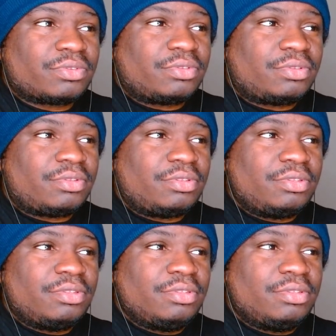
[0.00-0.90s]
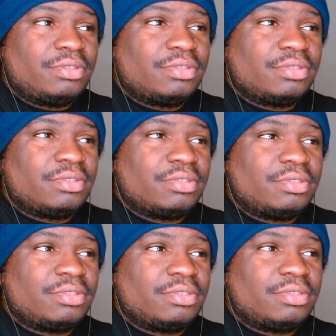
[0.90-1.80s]

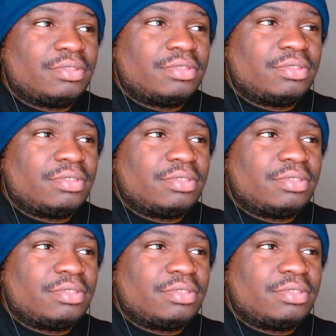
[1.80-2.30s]
(silence)